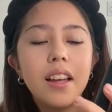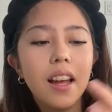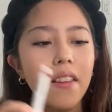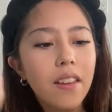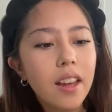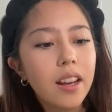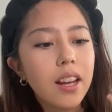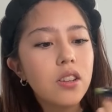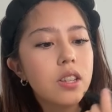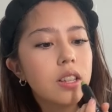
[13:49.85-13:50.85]
And then I
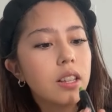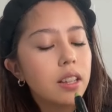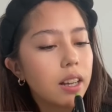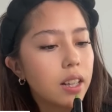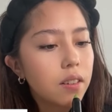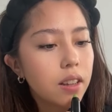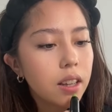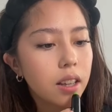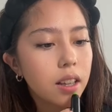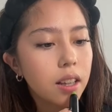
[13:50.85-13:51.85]
just line everything.